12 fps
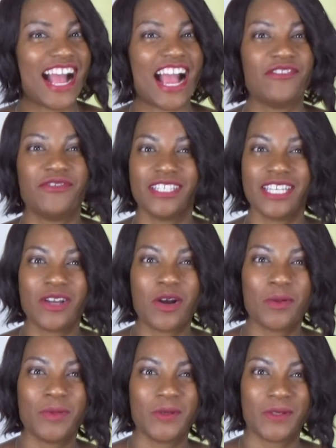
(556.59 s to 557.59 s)
I really
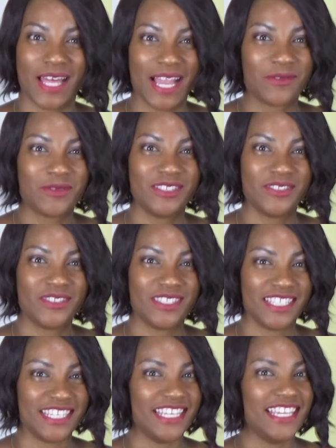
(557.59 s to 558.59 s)
hope you like what you
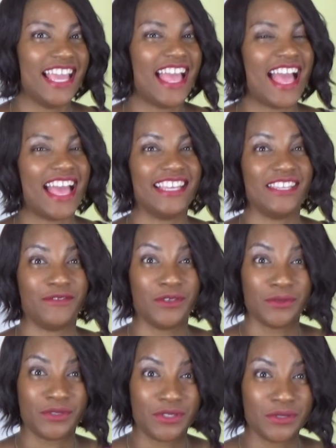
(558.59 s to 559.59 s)
see and if
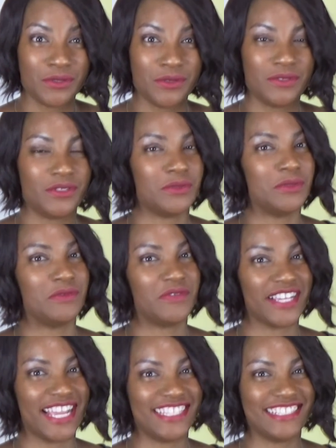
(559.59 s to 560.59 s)
you do, don't
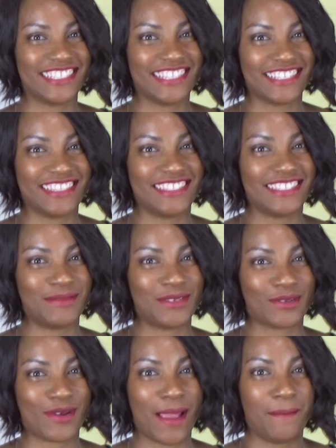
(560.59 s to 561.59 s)
forget to click the
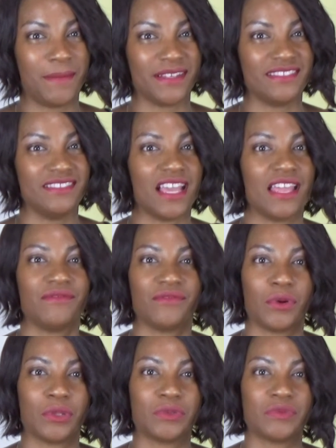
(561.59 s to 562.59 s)
subscribe button and
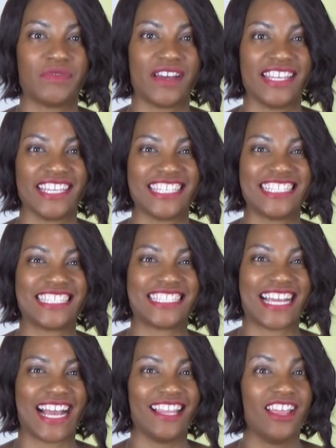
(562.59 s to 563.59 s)
follow Running in
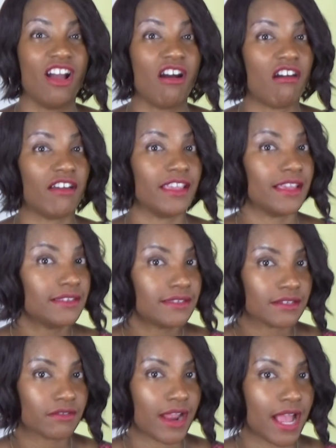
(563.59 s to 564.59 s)
Style on
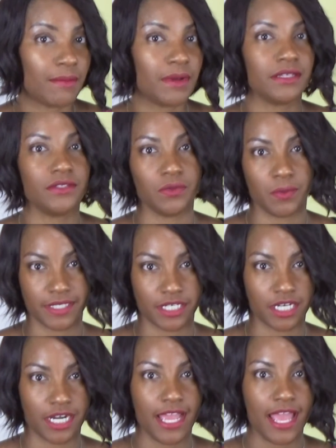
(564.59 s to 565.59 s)
Instagram,
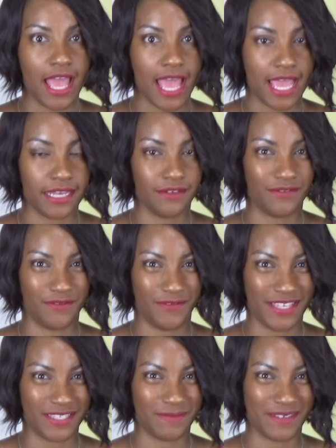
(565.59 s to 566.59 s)
Twitter and
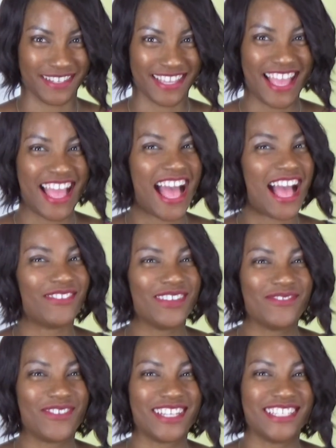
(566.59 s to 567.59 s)
Facebook. Have a
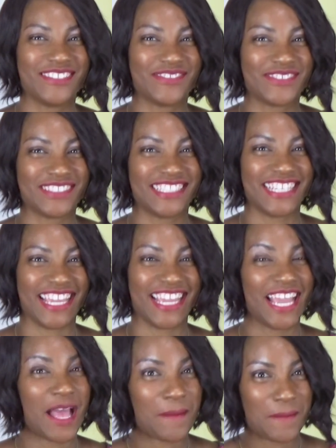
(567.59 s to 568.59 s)
wonderful day.
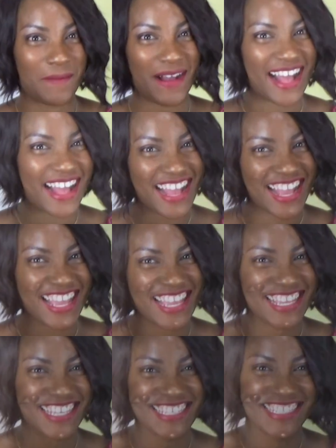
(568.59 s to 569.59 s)

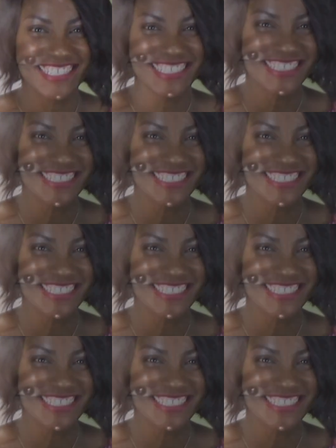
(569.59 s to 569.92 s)
Bye!